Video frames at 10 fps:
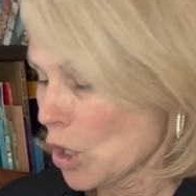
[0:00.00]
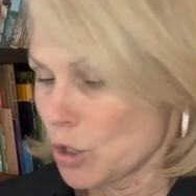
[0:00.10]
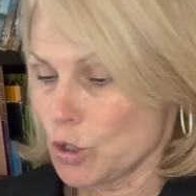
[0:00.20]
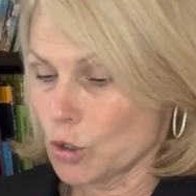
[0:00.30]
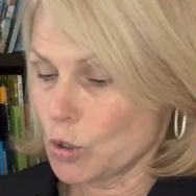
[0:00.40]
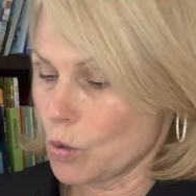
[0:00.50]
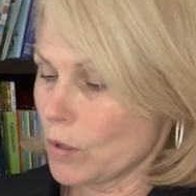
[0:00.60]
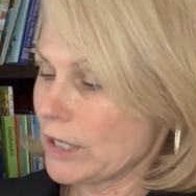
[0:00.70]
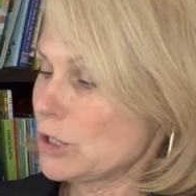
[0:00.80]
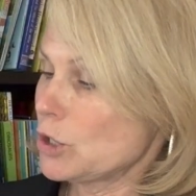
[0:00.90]
You're
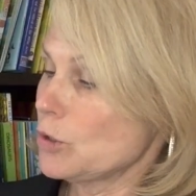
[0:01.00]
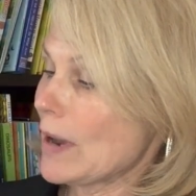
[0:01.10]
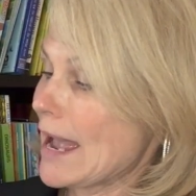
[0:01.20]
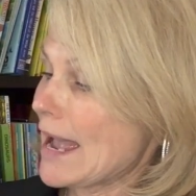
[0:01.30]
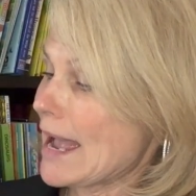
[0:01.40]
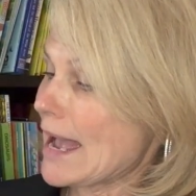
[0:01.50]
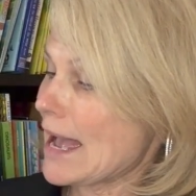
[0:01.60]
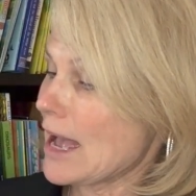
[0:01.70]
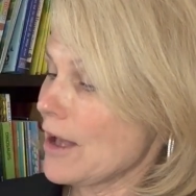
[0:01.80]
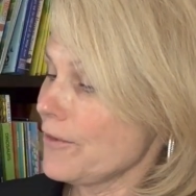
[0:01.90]
going to
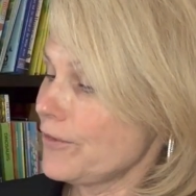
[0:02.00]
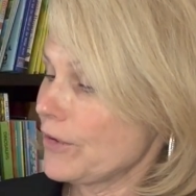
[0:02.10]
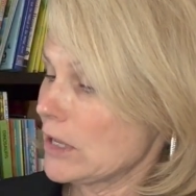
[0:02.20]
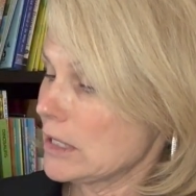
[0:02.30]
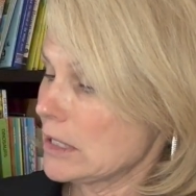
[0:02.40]
have